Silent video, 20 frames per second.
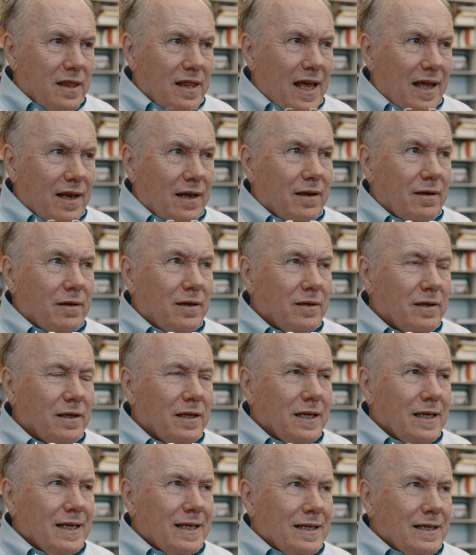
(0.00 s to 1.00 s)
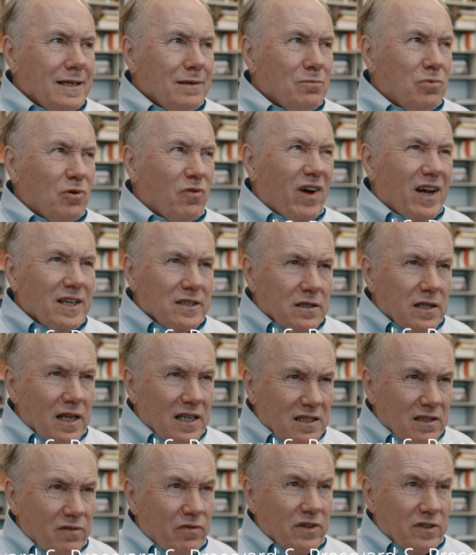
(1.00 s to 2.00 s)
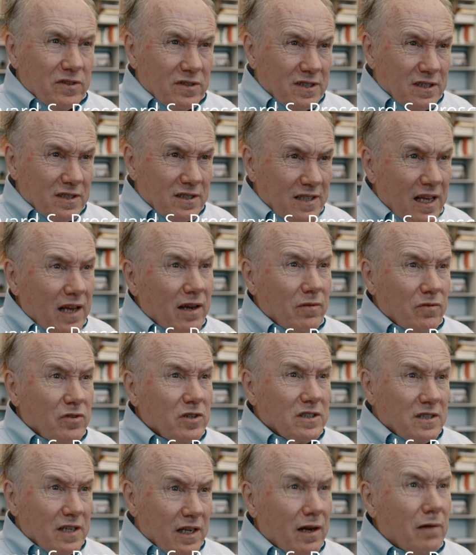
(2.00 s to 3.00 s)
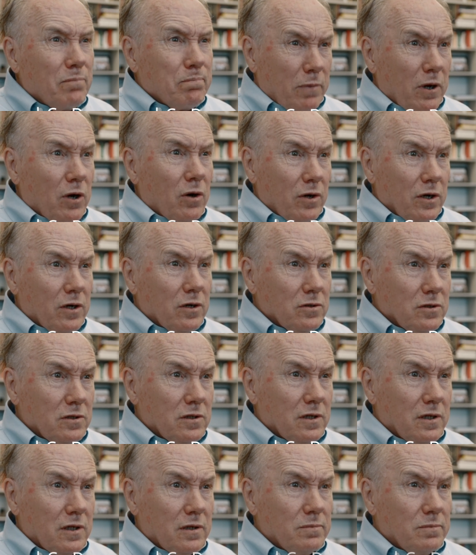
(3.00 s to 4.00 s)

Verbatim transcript: that provides less of a incentive to set up barriers.